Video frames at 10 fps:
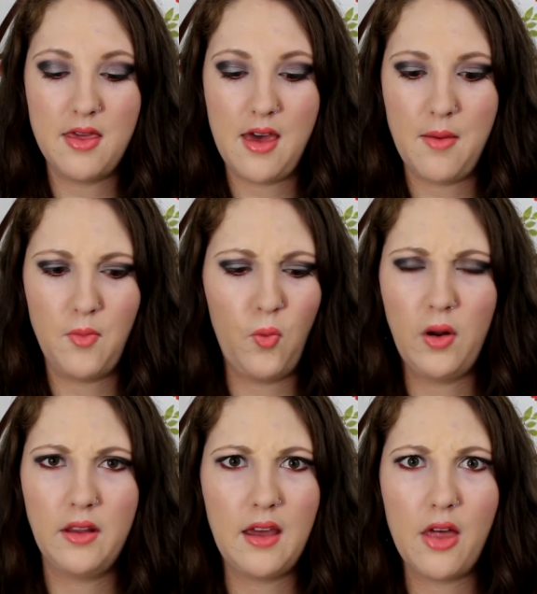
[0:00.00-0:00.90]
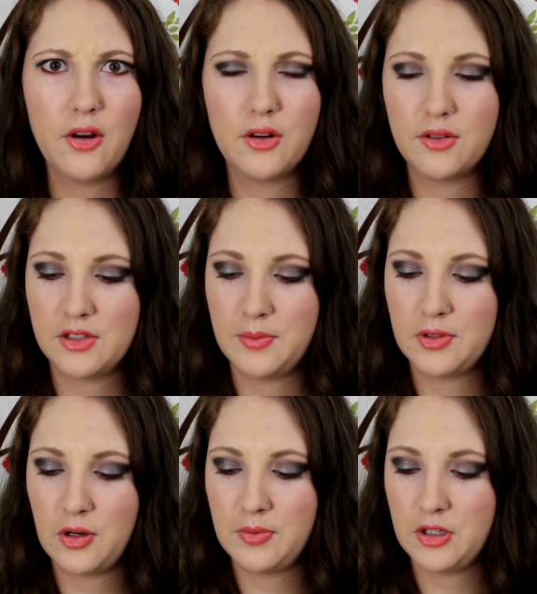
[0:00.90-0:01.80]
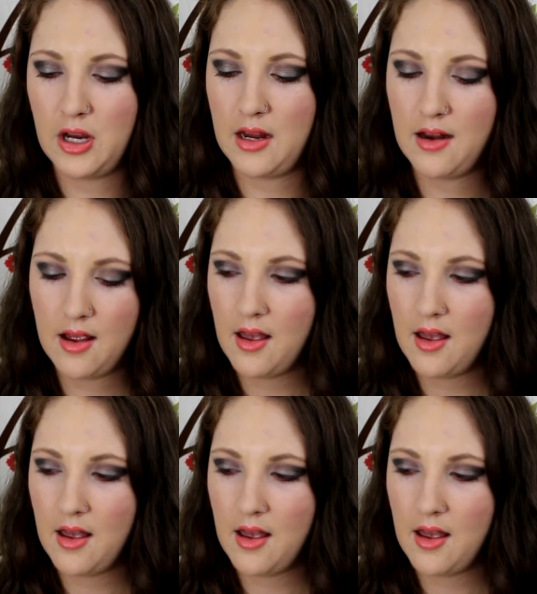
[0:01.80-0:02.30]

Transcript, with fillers: them, one of the other subscription